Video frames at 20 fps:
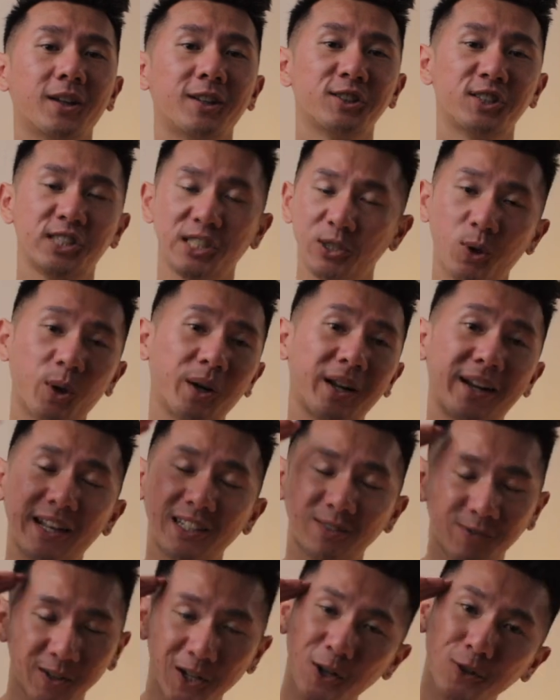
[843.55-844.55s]
See you on the
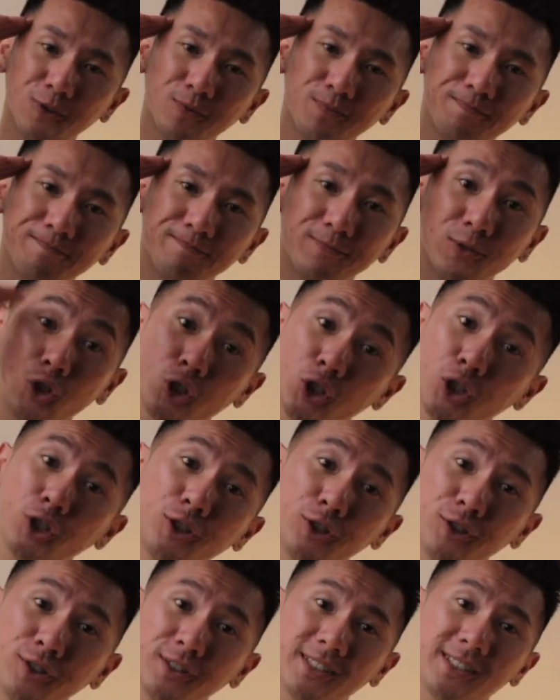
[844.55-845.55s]
next video.
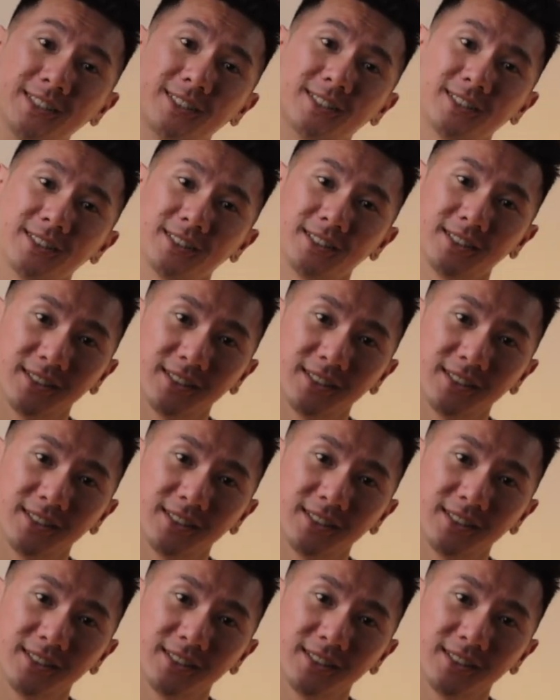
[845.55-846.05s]
Cheers!